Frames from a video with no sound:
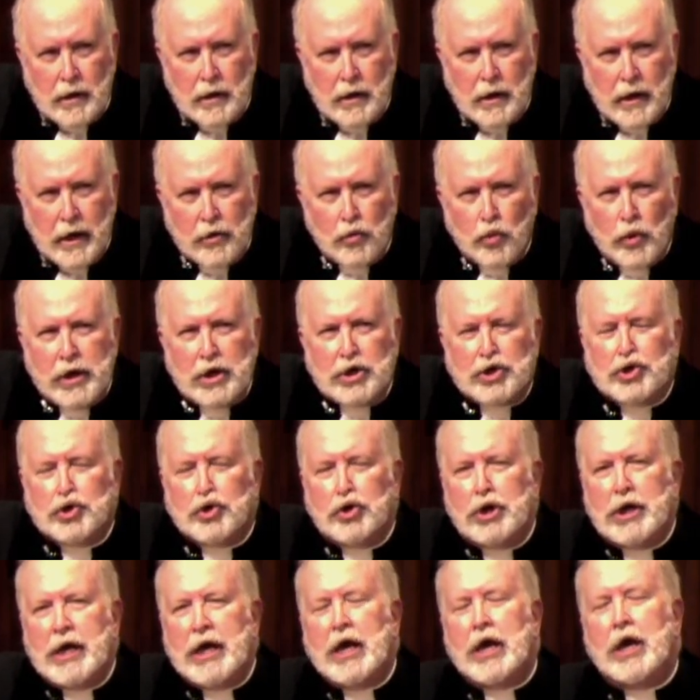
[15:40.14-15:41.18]
And we should
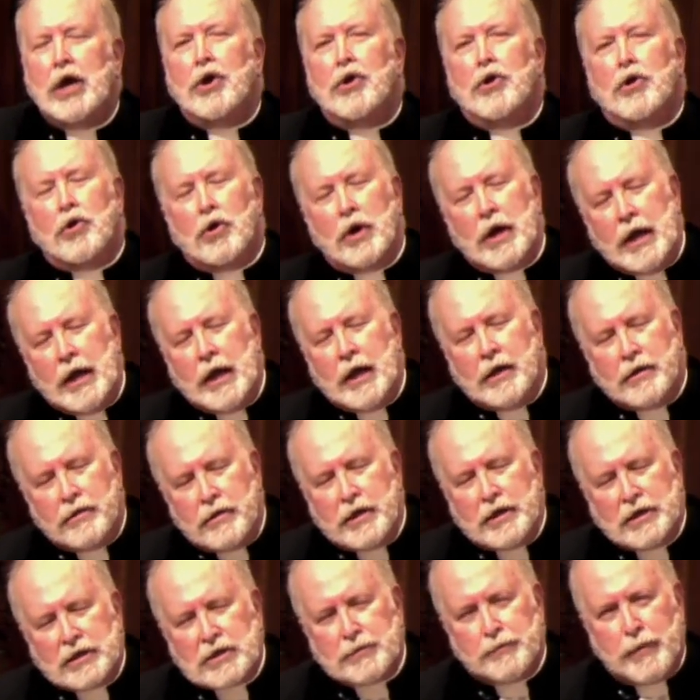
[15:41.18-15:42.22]
hear in
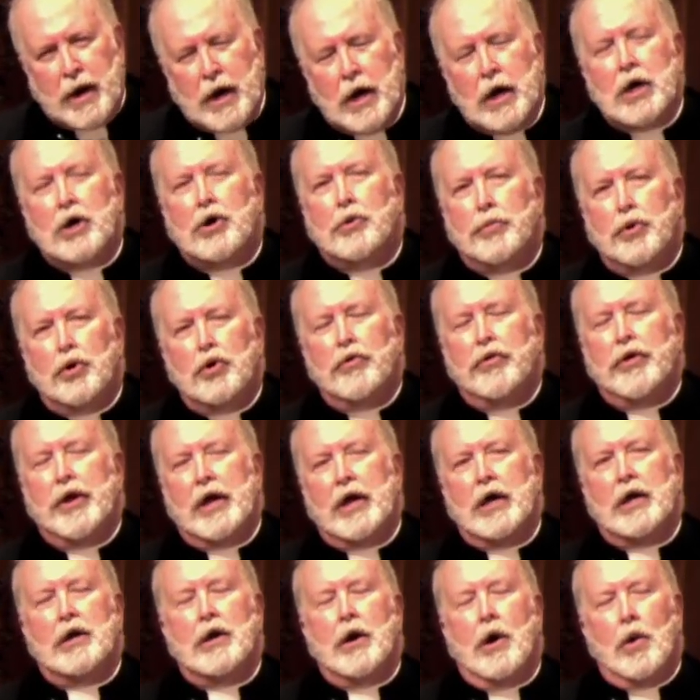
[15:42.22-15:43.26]
this parable,
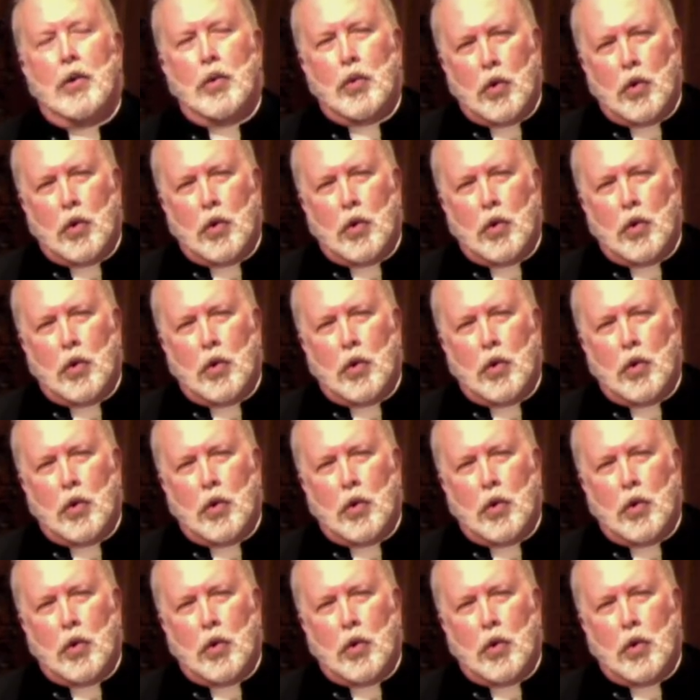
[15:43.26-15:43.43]
then, a